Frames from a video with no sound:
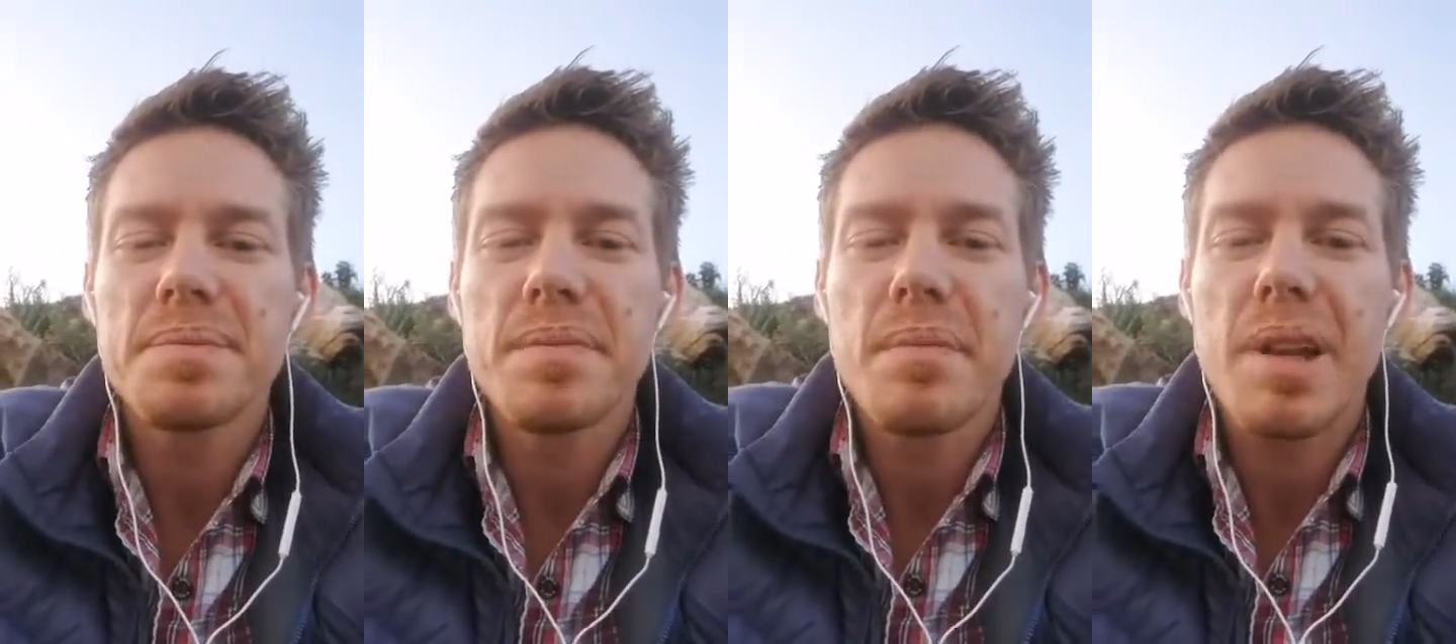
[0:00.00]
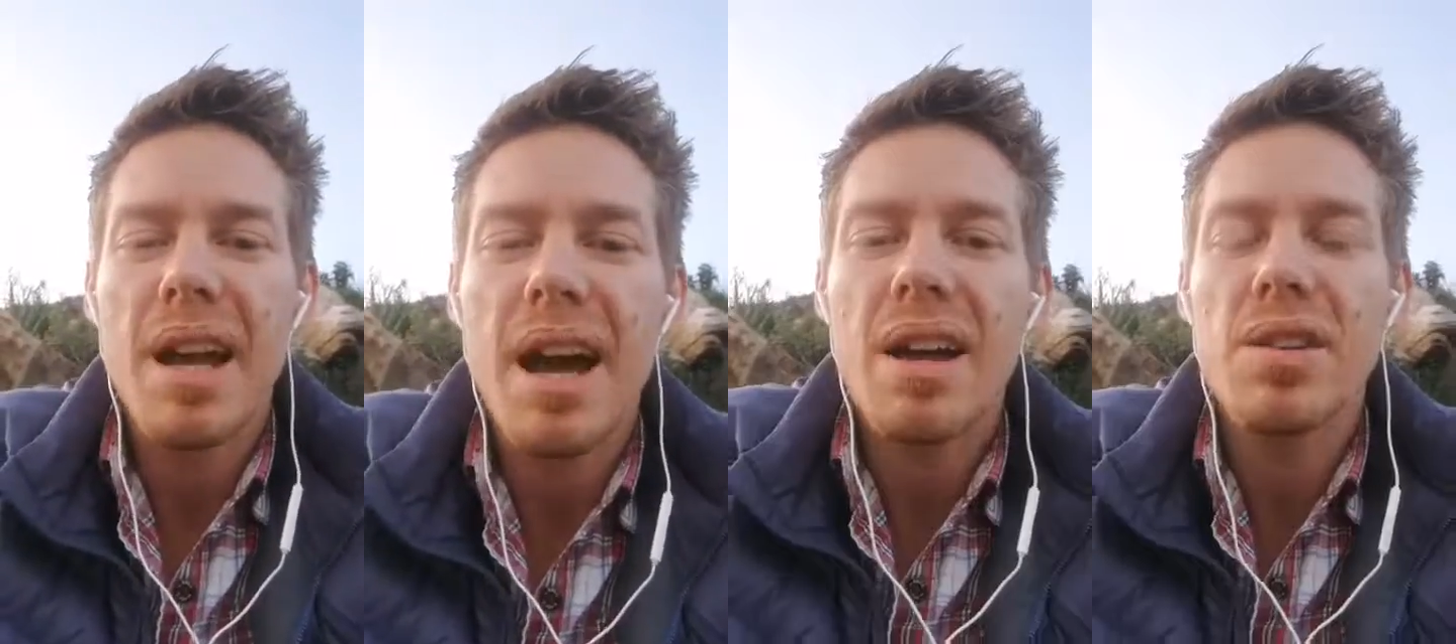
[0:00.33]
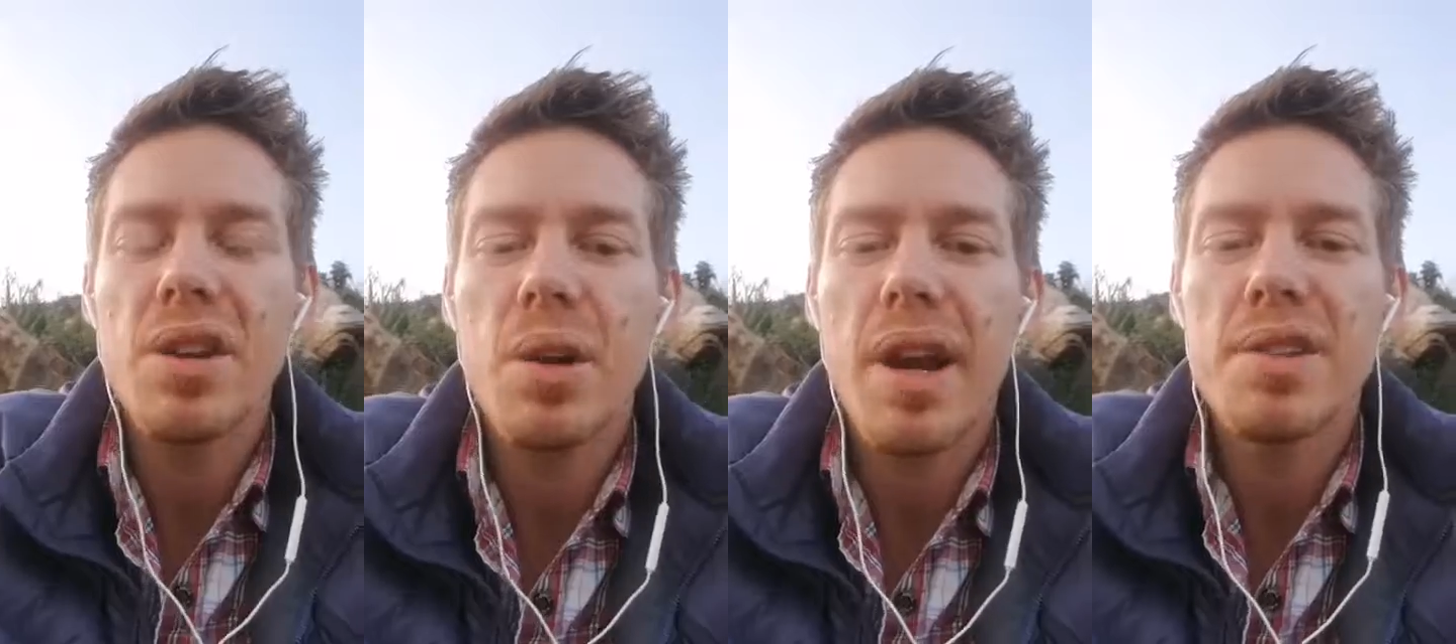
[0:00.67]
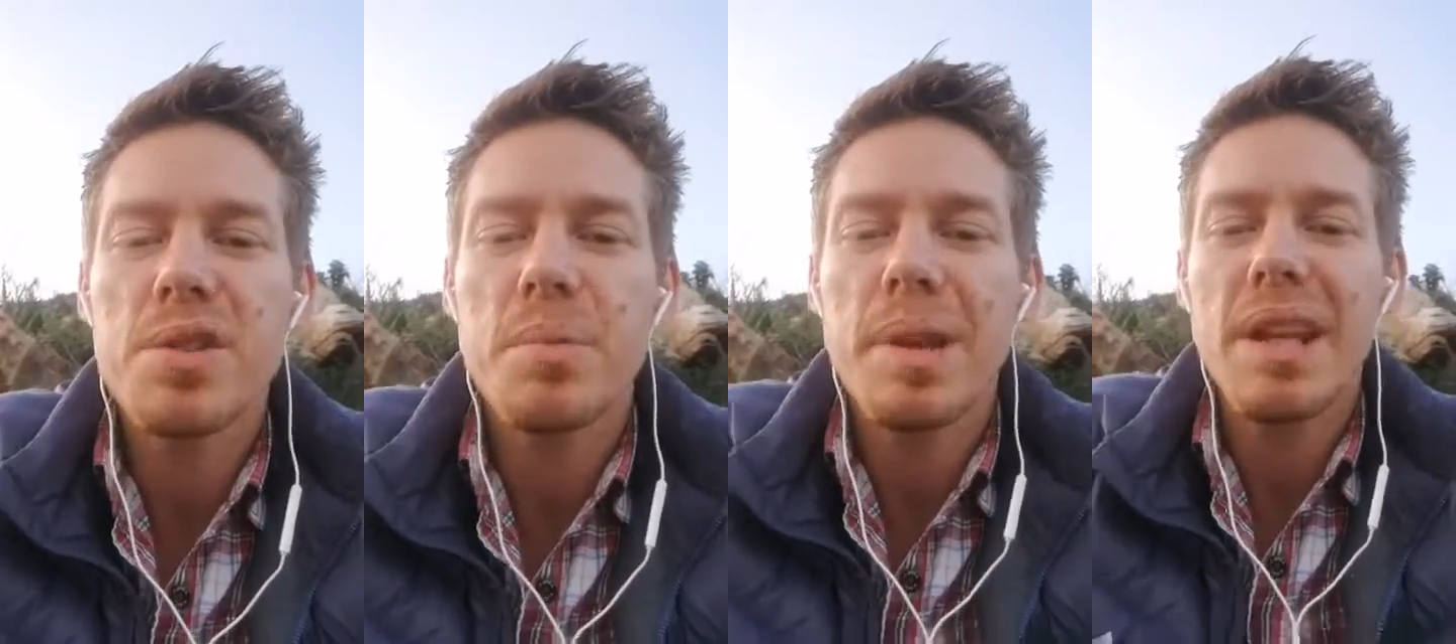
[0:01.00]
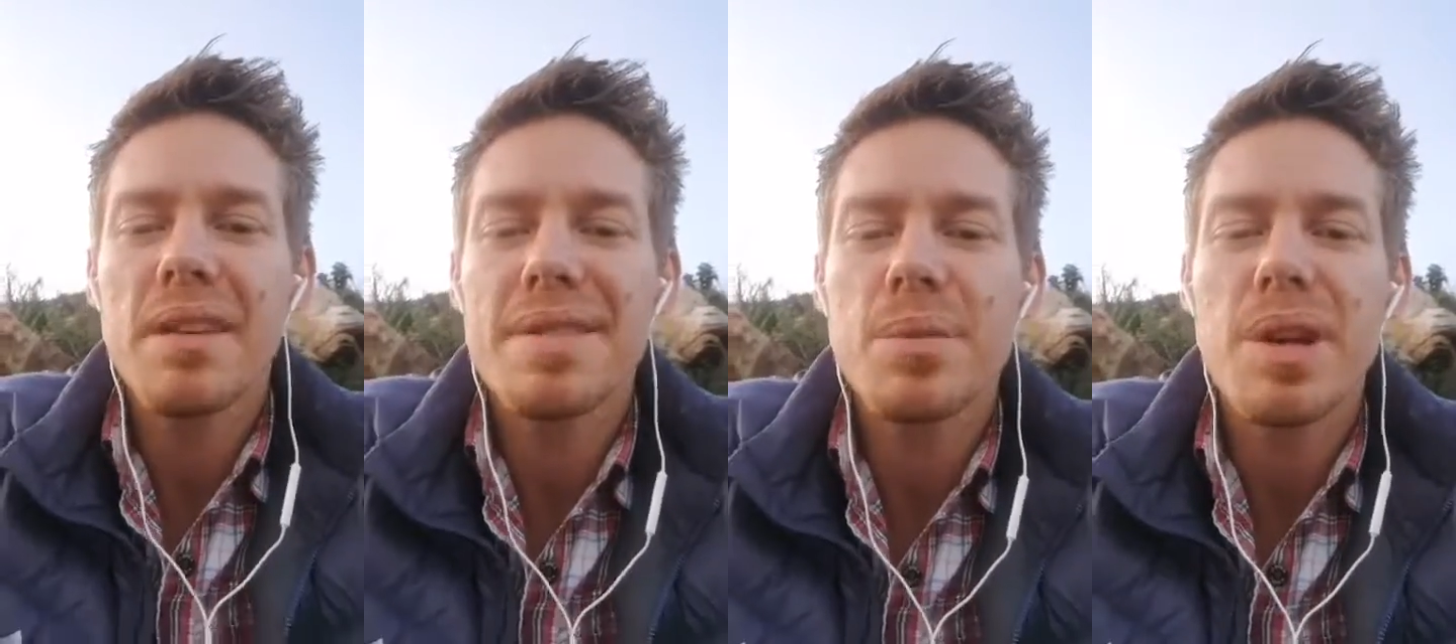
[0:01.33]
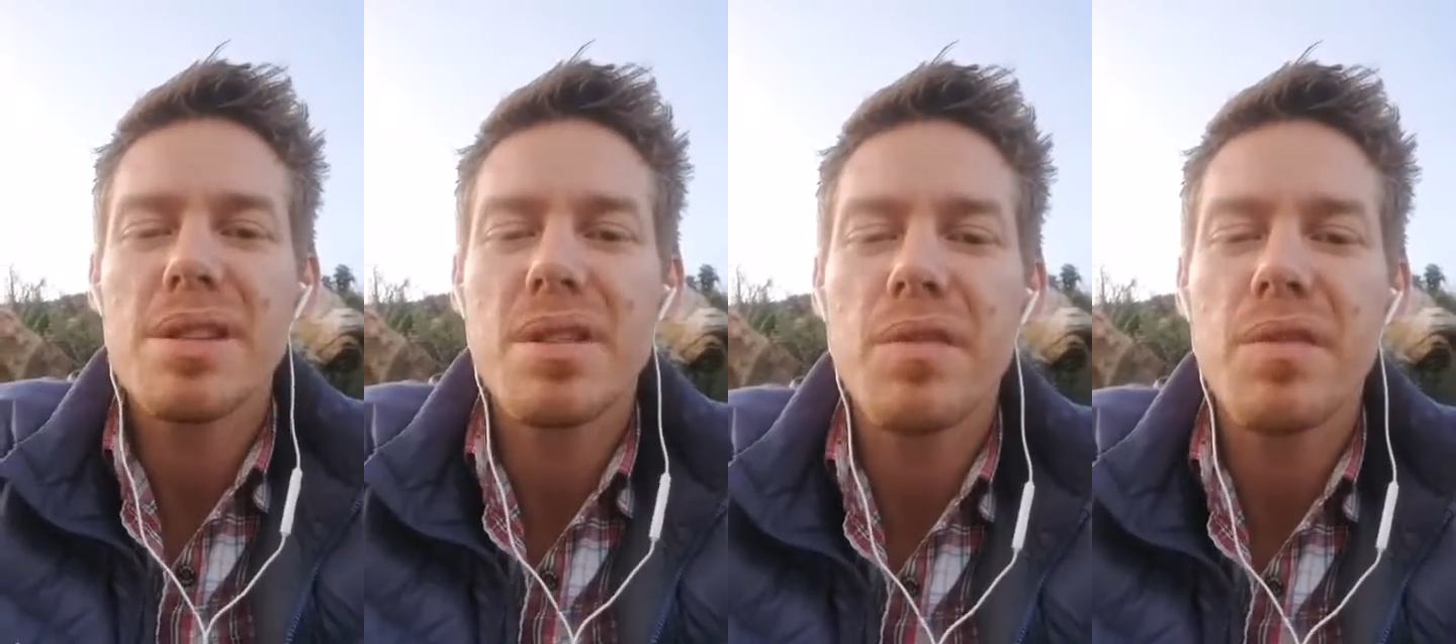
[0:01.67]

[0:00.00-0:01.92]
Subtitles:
But how do you create your beliefs? What is the